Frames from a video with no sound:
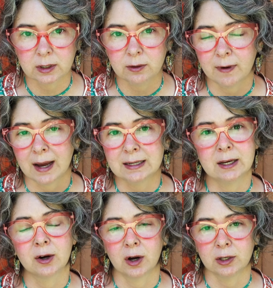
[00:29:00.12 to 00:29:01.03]
you find
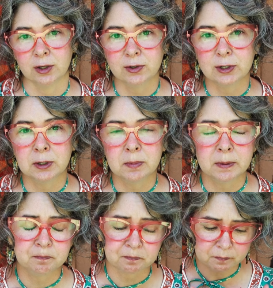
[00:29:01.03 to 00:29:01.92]
here on YouTube,
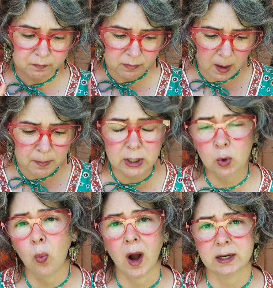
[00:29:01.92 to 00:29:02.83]
but you
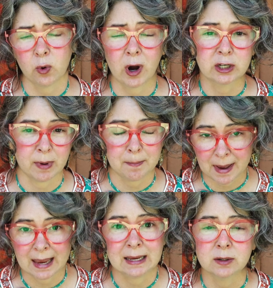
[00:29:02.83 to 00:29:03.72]
want to watch me
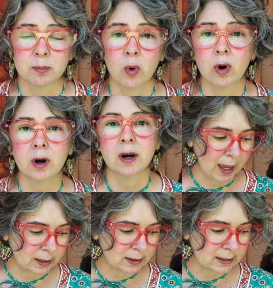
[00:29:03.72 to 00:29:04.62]
paint more
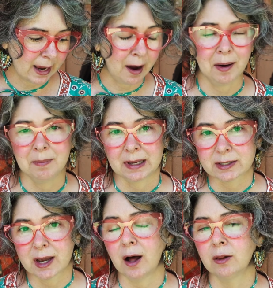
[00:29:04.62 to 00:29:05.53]
and see how I mix
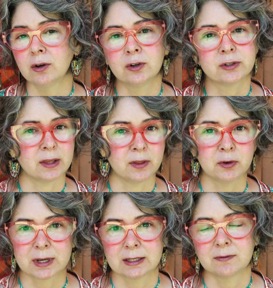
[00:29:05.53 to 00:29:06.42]
colors and
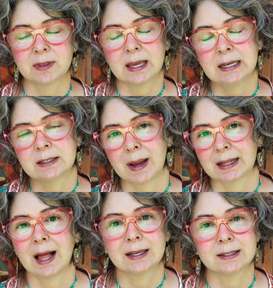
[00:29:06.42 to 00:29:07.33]
those kinds of things, my
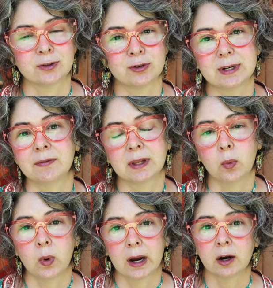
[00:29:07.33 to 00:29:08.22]
classes are definitely
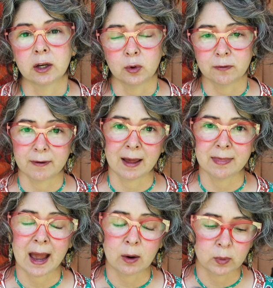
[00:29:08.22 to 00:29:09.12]
where you'll find
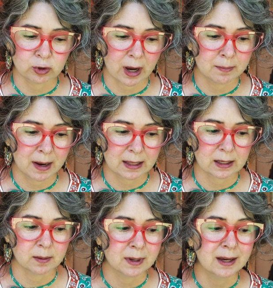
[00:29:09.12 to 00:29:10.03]
that. We try to make
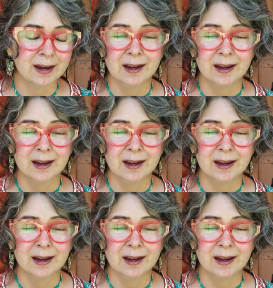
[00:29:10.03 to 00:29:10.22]
them